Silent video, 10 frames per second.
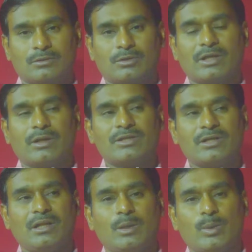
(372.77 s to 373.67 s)
So
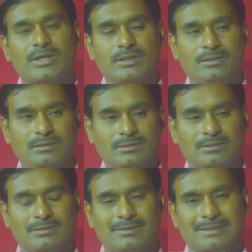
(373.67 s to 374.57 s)
regression equation
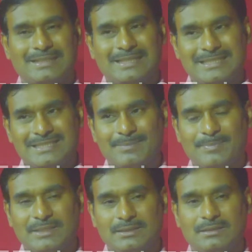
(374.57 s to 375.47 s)
in
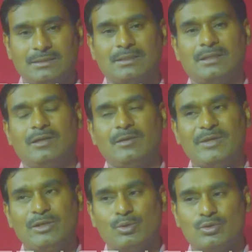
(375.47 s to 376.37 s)
simple will
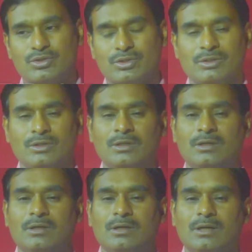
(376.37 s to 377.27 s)
be used
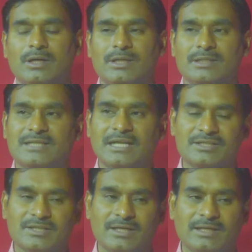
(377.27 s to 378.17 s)
in a
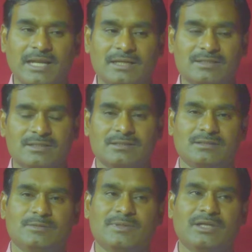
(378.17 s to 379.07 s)
statistical analysis,
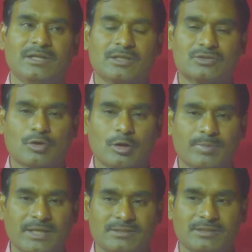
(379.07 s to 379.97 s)
especially in a stock
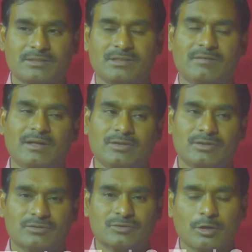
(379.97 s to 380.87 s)
prices,
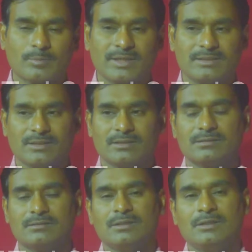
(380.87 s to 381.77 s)
evaluation of stock
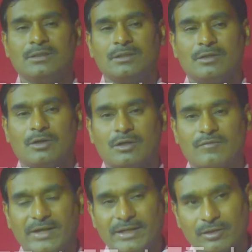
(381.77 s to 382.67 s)
prices, or
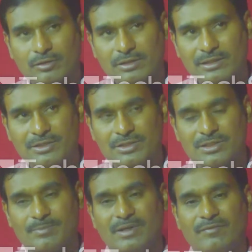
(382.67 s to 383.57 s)
finding out a
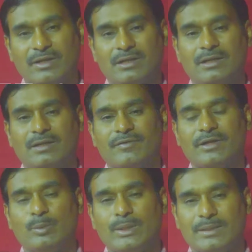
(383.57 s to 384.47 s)
relationship between
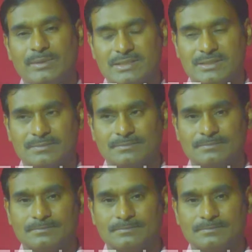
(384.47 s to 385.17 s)
different variables.